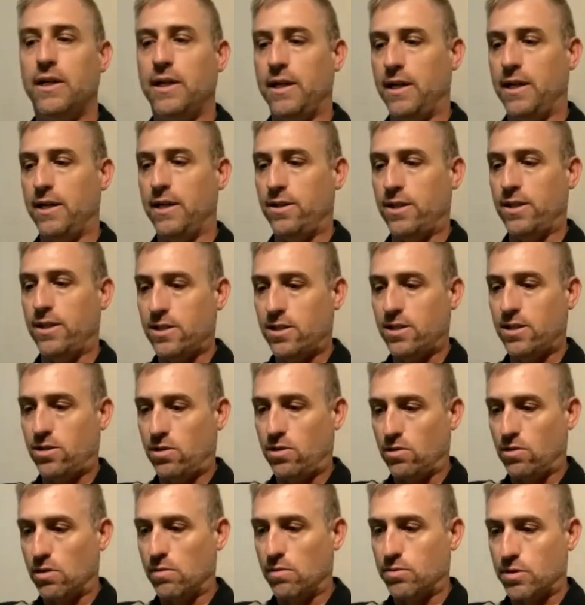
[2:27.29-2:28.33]
And these two
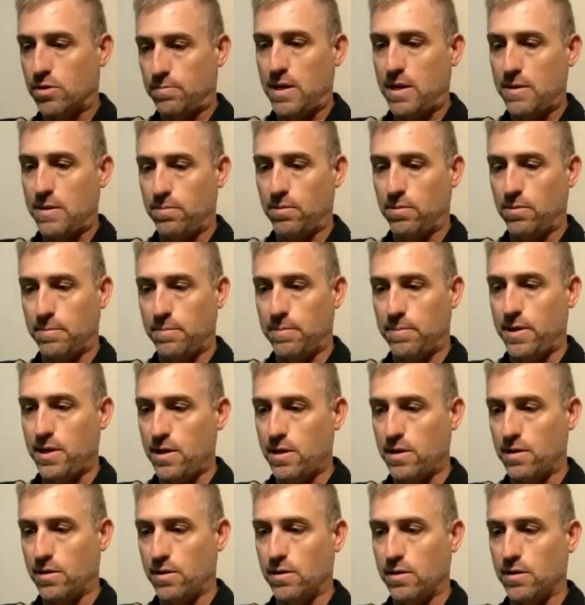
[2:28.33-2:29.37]
groups of people up
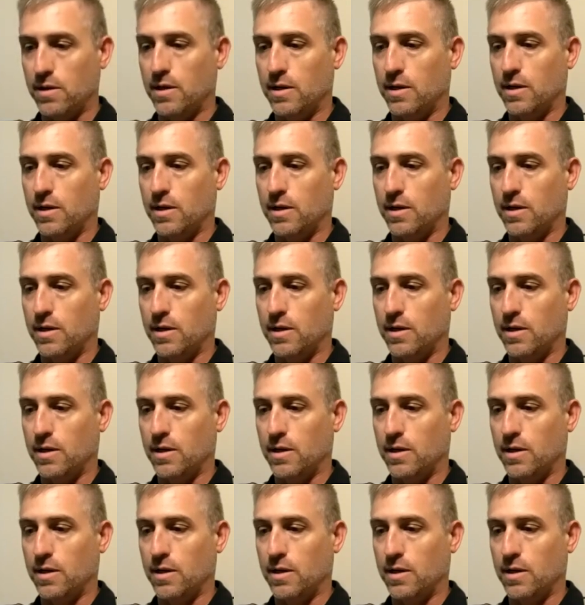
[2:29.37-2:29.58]
here